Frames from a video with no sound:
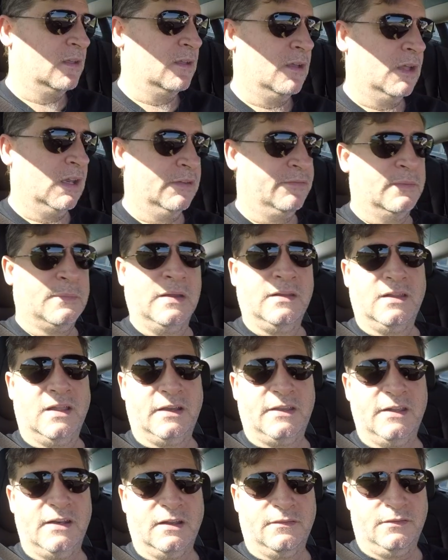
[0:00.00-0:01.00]
and if I'm
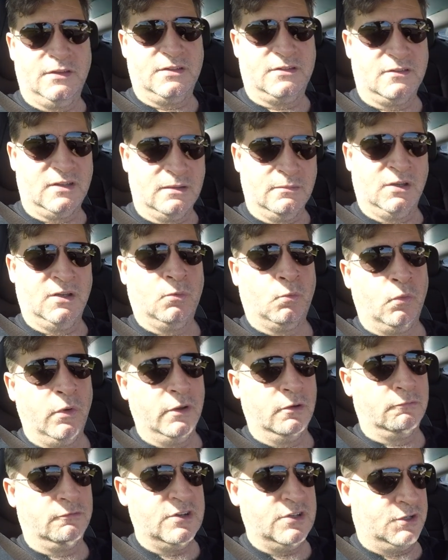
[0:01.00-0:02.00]
unlucky enough this time, it
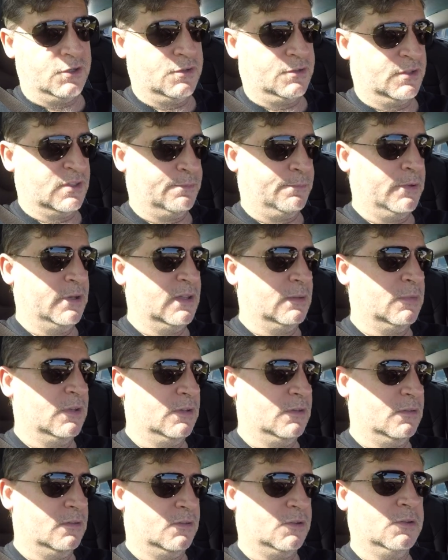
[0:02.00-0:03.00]
will reduce the speed limit
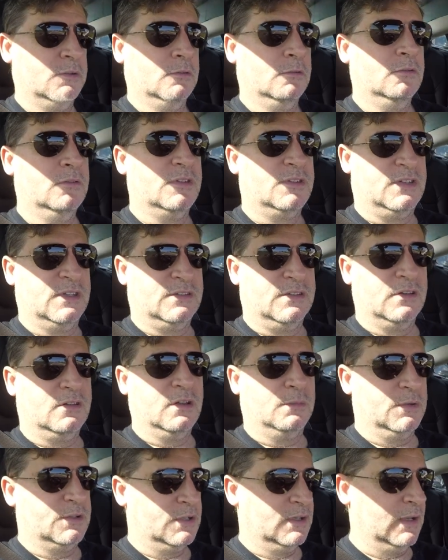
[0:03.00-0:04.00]
to 60
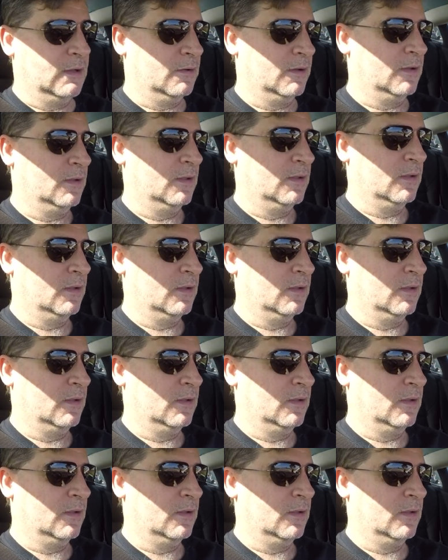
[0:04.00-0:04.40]
kilometres an hour.